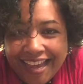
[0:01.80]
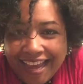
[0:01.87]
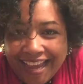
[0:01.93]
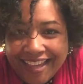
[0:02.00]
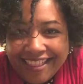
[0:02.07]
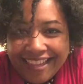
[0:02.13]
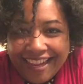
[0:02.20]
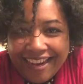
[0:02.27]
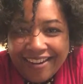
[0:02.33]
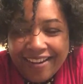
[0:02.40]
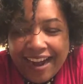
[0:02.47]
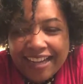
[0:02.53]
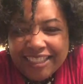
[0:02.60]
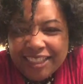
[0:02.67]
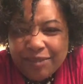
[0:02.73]
Hey
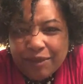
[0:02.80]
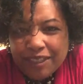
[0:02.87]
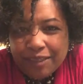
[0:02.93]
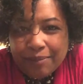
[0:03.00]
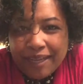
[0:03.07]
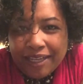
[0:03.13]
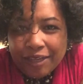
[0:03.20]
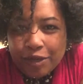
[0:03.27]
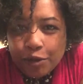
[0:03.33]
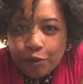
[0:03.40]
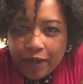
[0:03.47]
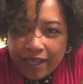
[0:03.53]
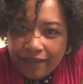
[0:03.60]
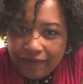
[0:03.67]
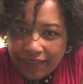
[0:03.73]
there, I just wanted to make a
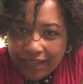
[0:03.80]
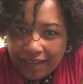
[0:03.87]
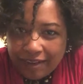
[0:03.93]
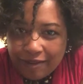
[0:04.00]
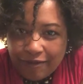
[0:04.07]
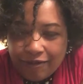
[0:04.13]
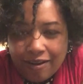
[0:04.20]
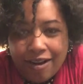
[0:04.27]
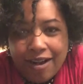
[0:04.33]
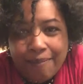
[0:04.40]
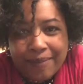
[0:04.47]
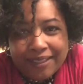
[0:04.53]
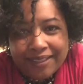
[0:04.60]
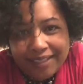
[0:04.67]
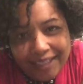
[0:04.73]
quick video for all
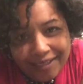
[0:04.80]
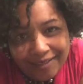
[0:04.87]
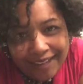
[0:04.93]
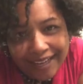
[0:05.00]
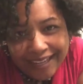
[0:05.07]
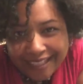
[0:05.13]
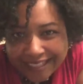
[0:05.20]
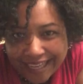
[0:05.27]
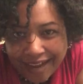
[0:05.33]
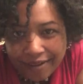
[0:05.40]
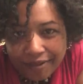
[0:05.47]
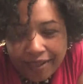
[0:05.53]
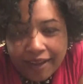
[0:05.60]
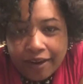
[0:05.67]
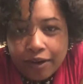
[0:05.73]
my single ladies
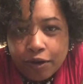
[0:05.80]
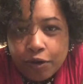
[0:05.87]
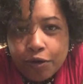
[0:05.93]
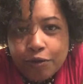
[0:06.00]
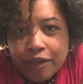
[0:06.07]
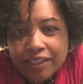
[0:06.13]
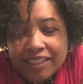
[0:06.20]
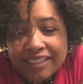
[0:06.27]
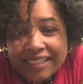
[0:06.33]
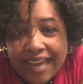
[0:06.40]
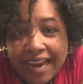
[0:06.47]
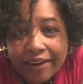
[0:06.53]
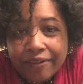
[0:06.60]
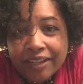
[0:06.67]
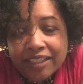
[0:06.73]
out there who are
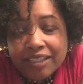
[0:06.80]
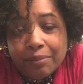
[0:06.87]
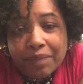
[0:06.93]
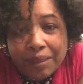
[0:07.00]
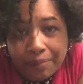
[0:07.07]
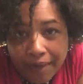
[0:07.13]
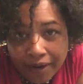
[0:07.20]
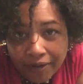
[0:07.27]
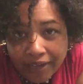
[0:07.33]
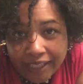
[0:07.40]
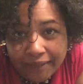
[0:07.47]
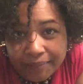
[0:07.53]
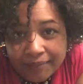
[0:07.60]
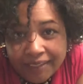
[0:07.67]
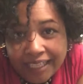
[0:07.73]
desiring to be
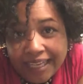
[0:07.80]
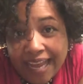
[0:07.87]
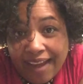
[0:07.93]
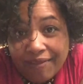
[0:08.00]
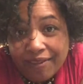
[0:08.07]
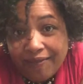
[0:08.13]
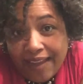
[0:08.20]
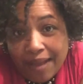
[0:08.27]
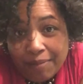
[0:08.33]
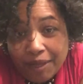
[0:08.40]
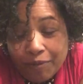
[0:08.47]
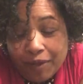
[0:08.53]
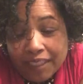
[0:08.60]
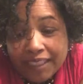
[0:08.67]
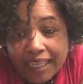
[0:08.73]
married and have a
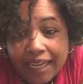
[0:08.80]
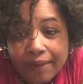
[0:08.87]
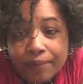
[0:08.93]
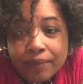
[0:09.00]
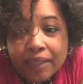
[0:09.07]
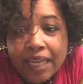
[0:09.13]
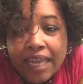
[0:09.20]
family one day.